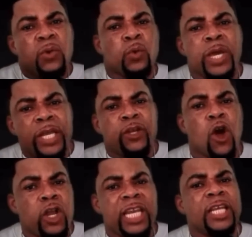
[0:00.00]
we
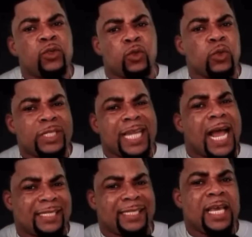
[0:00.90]
don't need to
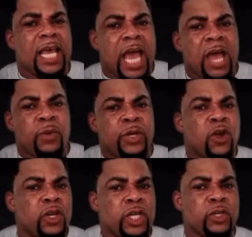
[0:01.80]
tax we
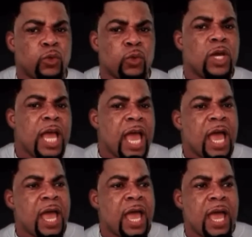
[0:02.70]
don't need to
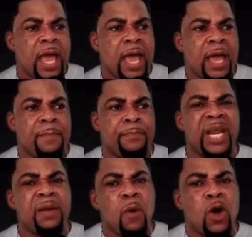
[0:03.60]

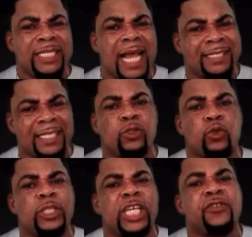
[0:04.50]
bring more taxes
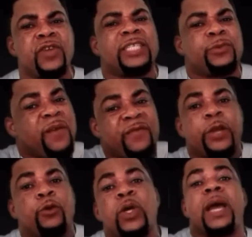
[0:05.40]
to generate
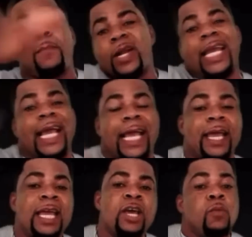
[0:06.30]
revenue. What the boni
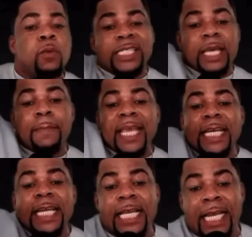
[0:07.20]
keke we say be
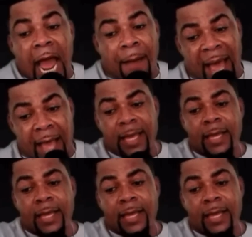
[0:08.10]
yini nyina aba